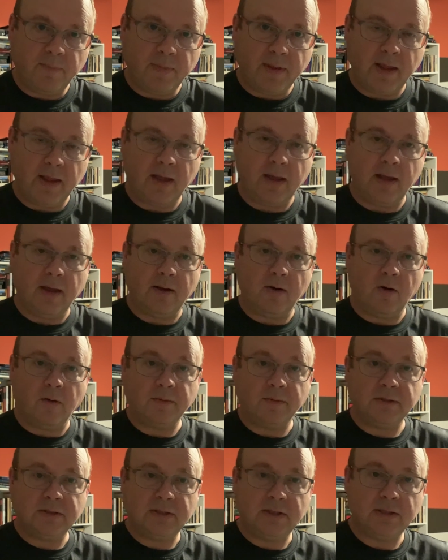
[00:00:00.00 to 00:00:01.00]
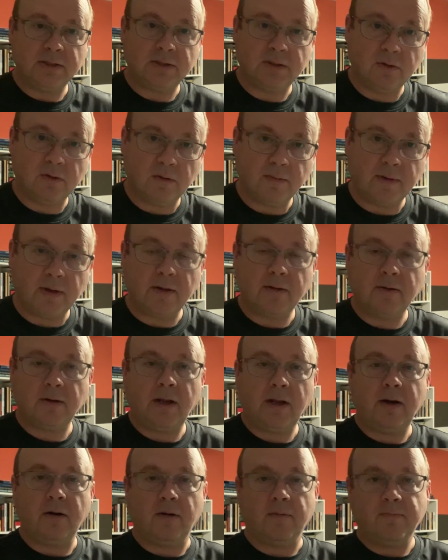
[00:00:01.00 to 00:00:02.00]
And hope to see you sooner rather than
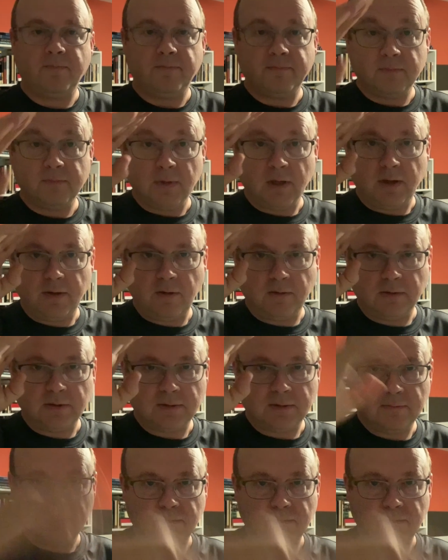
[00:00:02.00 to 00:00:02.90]
later. Adios.